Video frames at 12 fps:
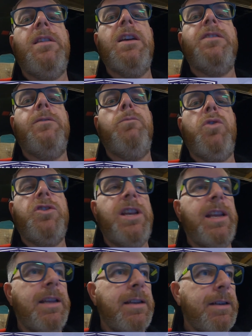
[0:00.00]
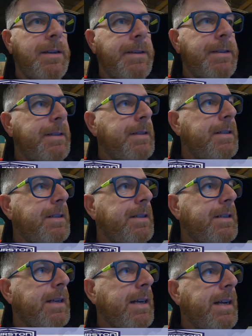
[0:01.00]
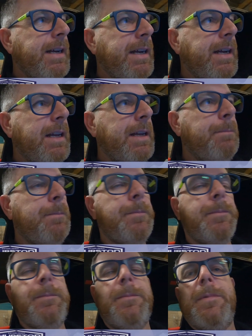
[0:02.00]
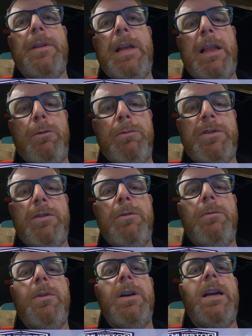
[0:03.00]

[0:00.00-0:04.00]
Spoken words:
Thanks for watching. Hello to